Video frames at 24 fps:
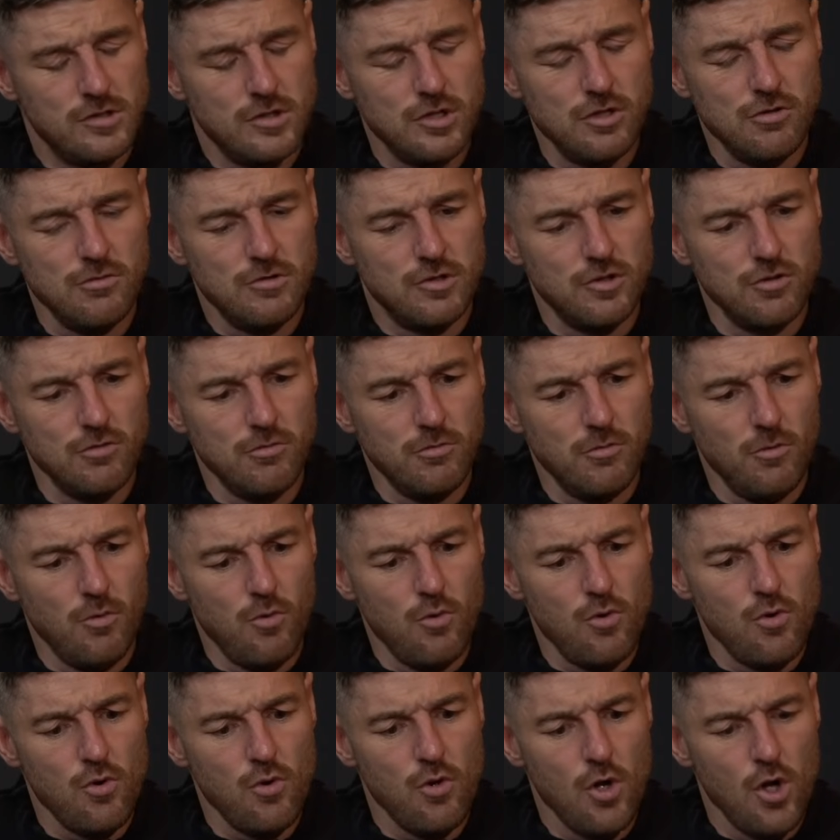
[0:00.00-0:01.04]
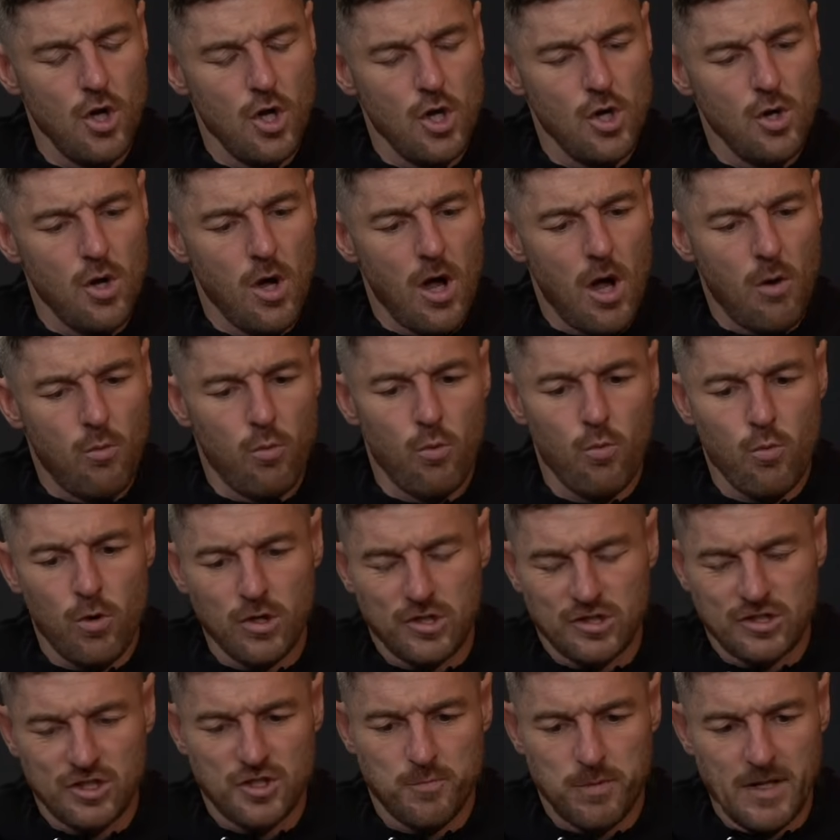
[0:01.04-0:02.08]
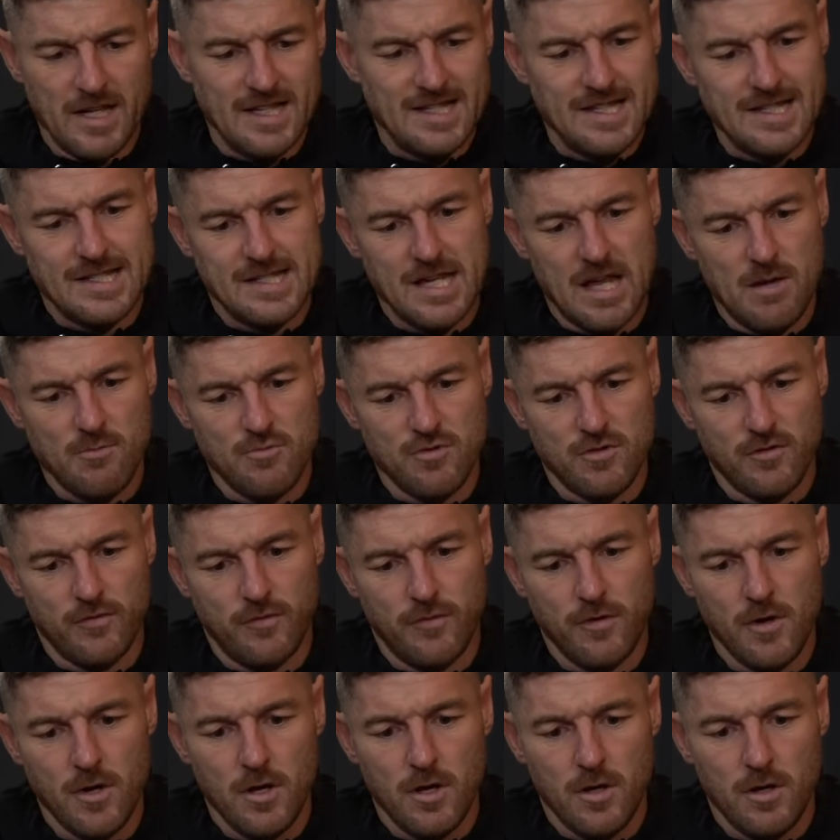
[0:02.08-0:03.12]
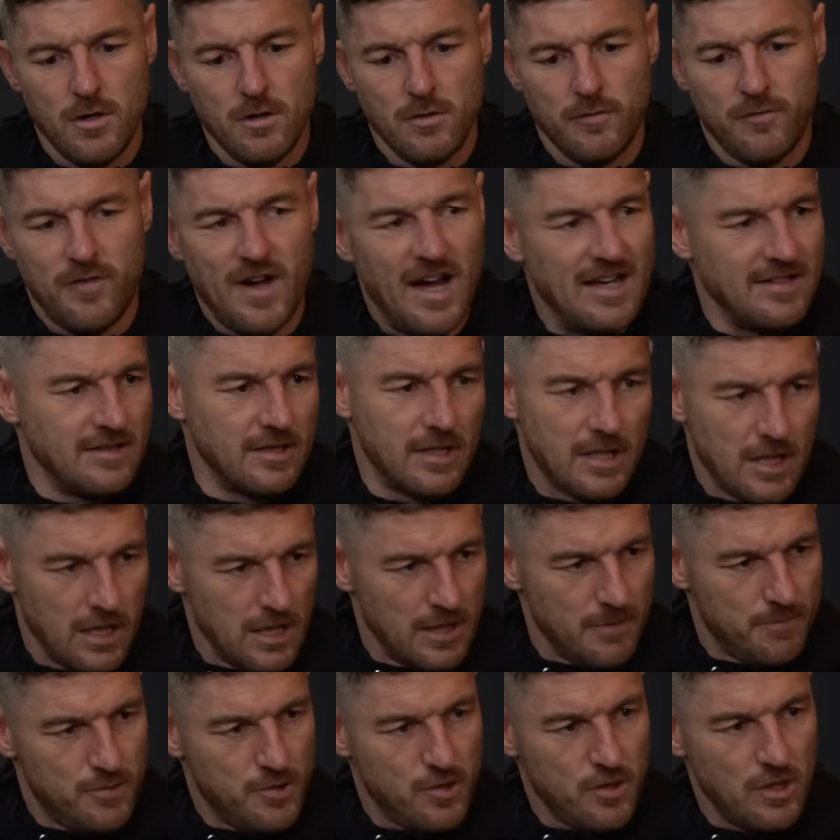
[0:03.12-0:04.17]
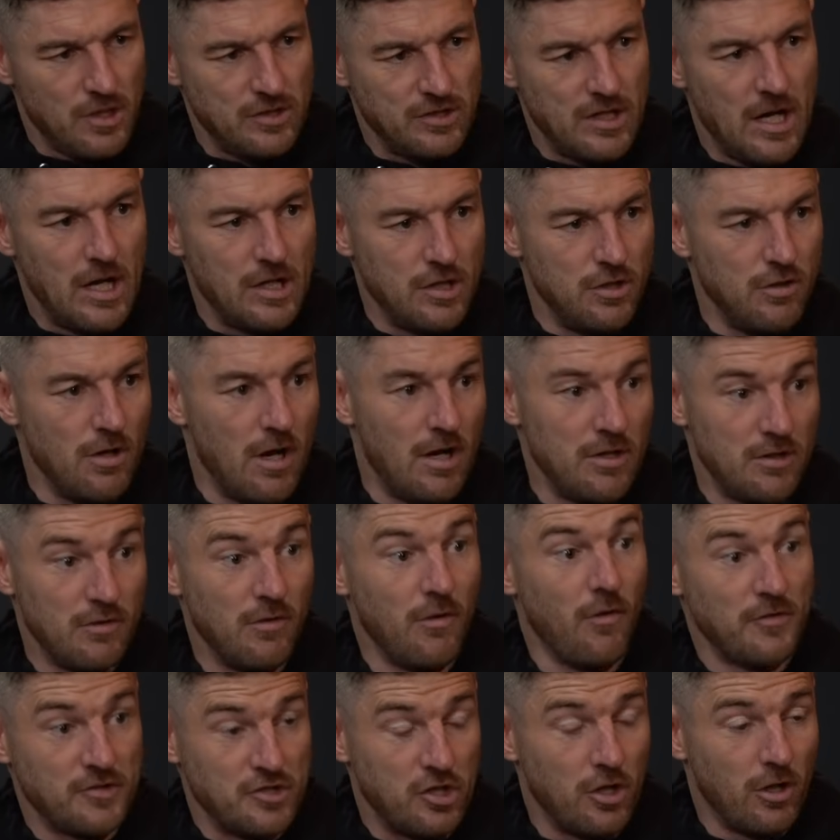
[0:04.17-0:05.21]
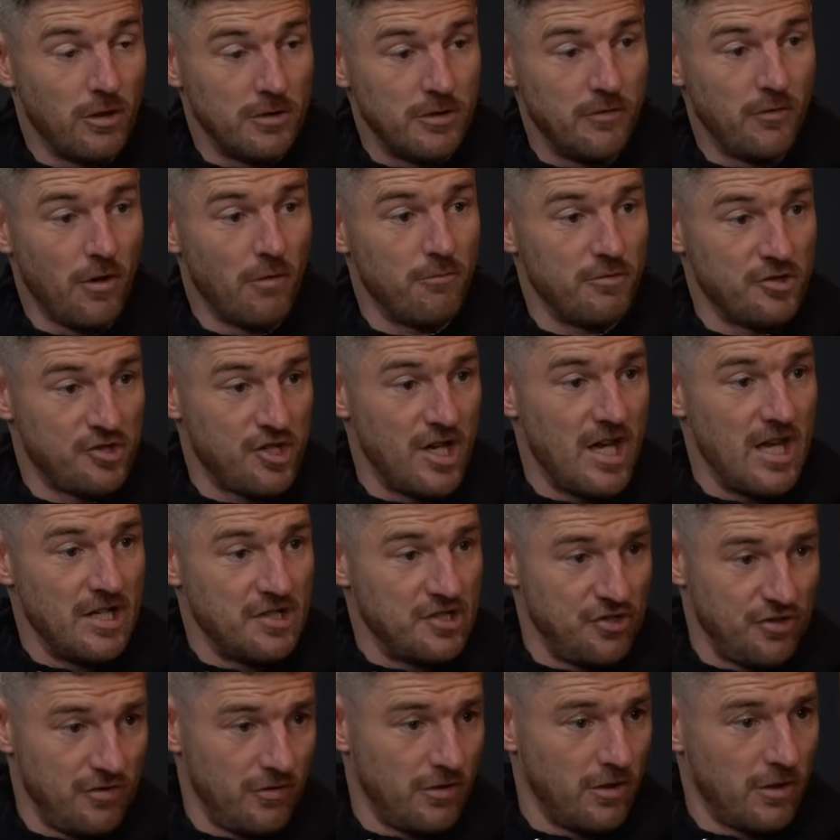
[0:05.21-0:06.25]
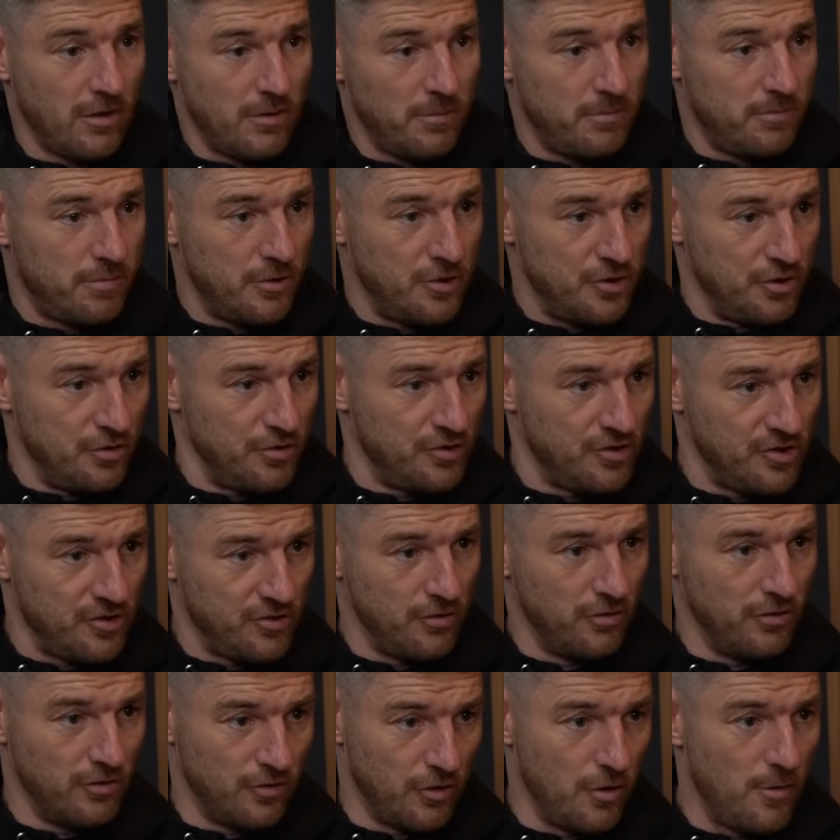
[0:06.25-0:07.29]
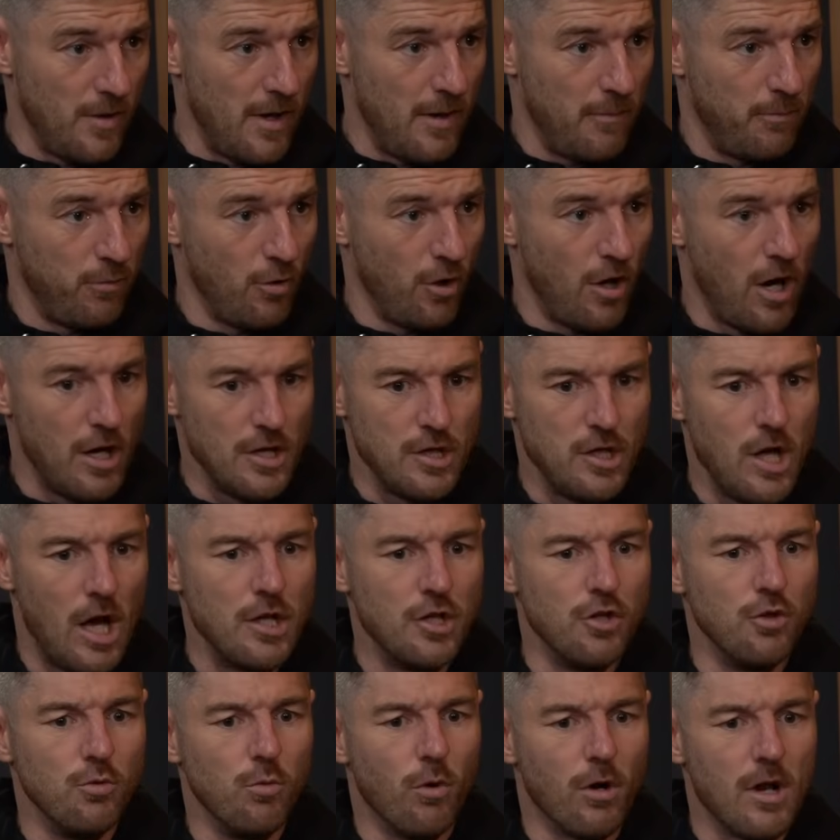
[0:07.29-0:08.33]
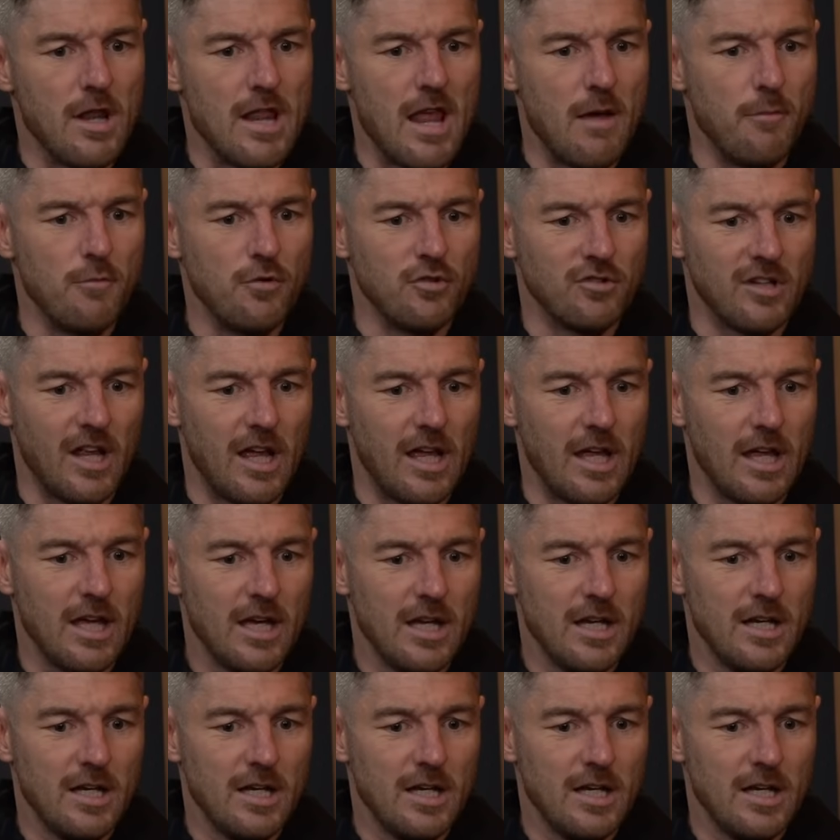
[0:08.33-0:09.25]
Do you do? What's the split in terms of finding clips? Are you obviously you've got researchers, you've got producers who'll do it, but are you one of them who's like,